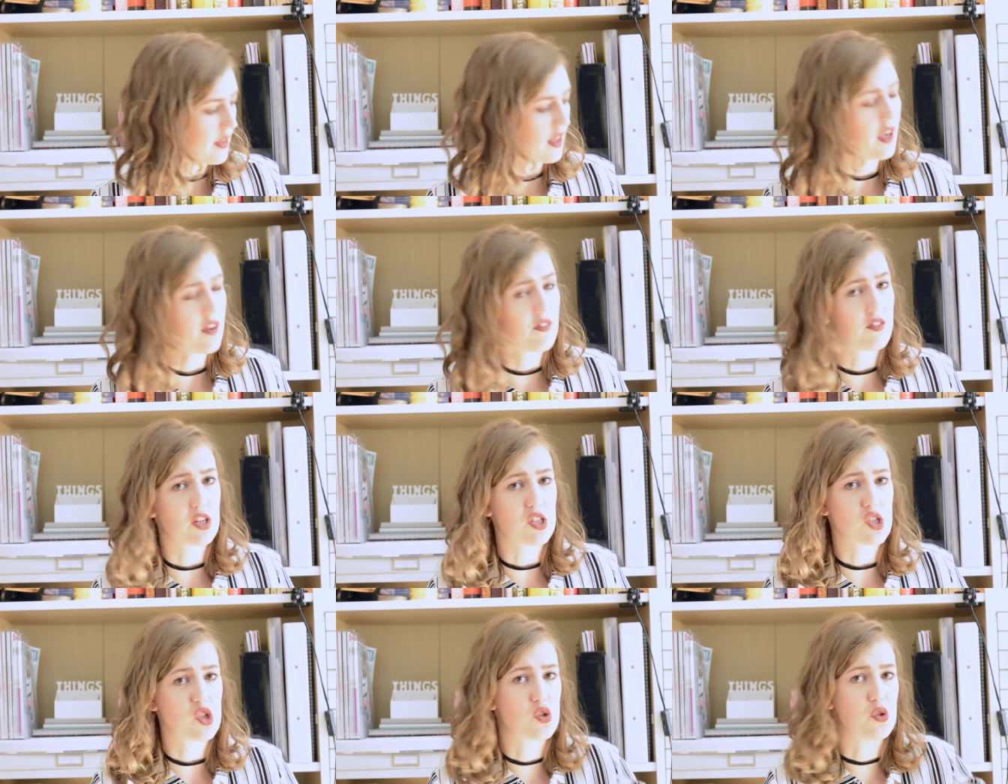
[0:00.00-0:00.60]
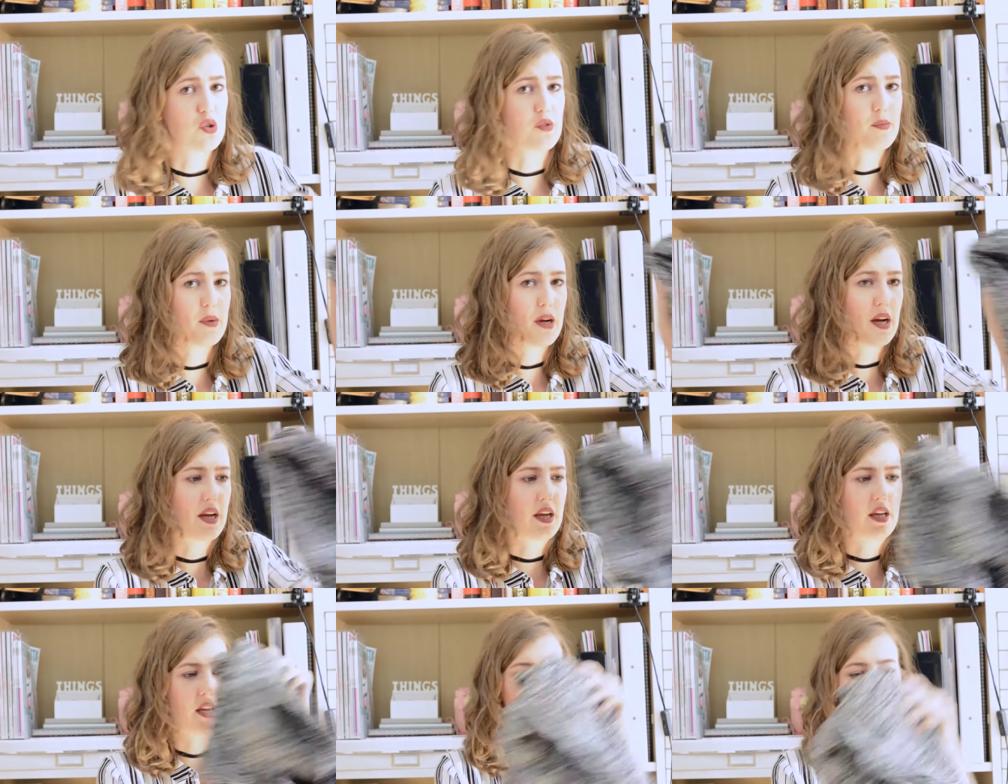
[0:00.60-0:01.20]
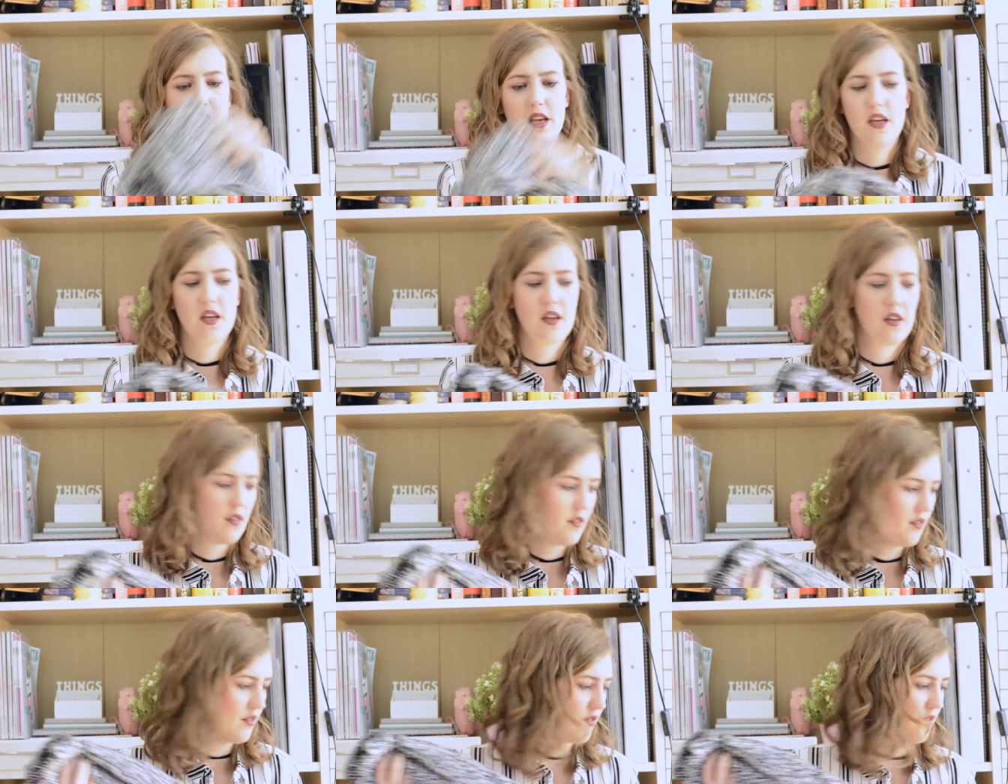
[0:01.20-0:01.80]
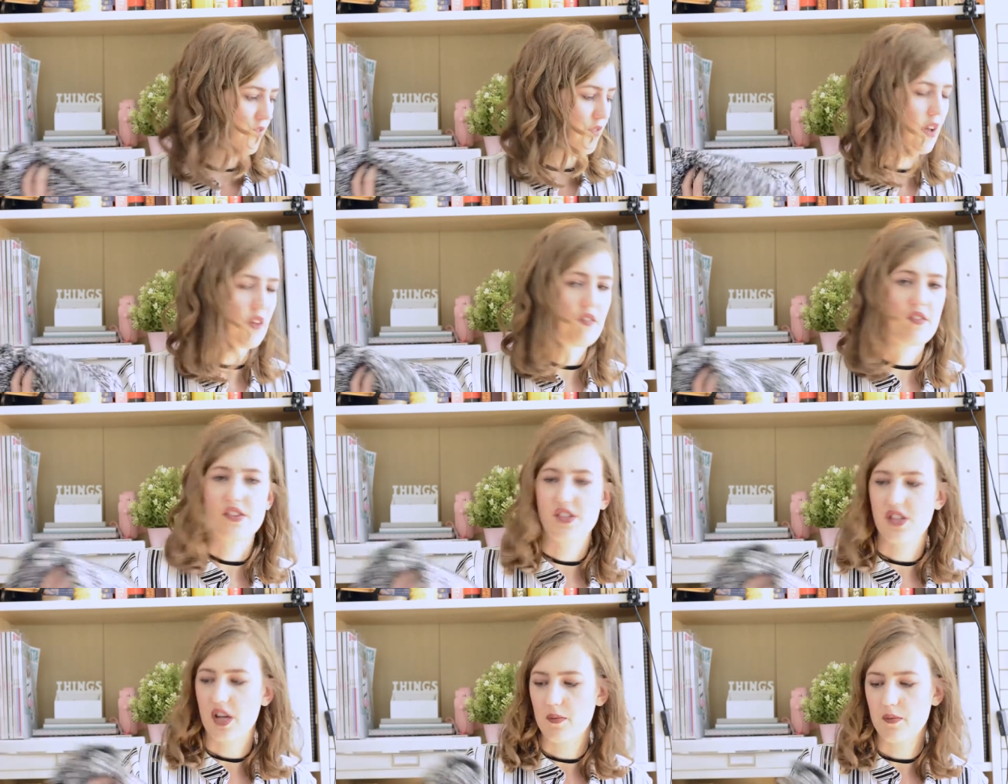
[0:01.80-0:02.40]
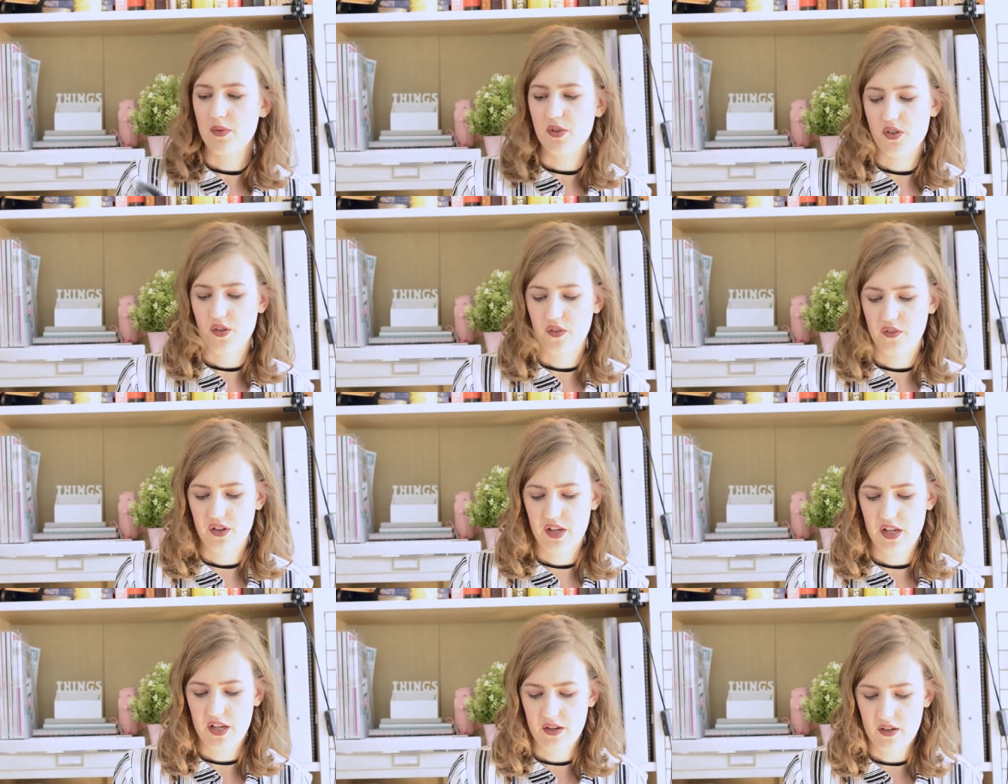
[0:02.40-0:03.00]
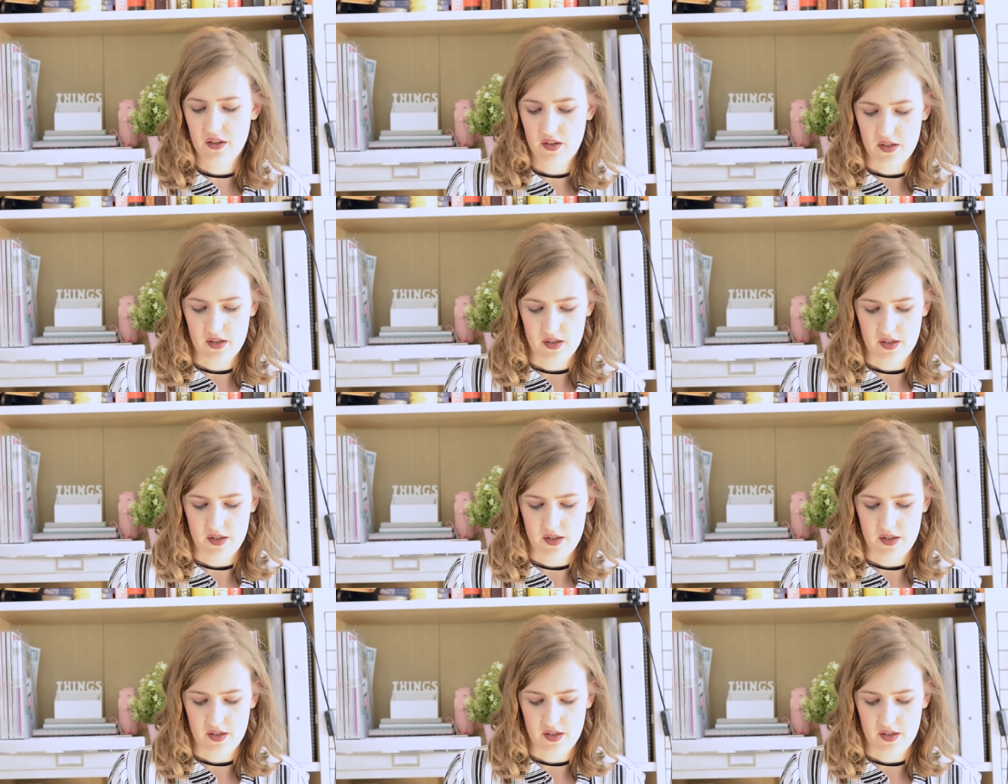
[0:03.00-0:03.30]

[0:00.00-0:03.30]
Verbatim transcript: I've got two of my favorite jumpers over here.